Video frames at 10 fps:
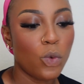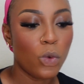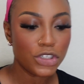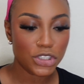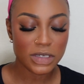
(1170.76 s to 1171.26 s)

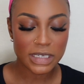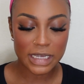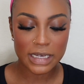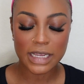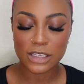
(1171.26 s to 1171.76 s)
what you
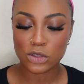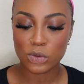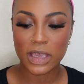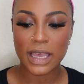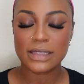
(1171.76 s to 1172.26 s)
need is to
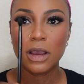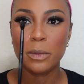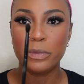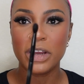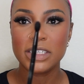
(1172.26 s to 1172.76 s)
get
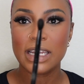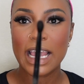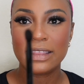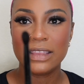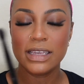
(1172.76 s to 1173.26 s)
a brush
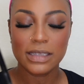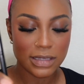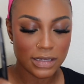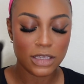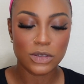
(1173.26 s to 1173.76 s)
like
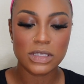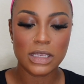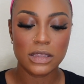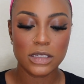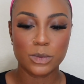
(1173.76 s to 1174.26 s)
this. You
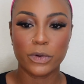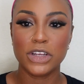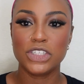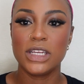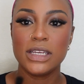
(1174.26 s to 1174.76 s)
see, this
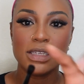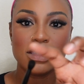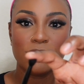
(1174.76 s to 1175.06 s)
brush is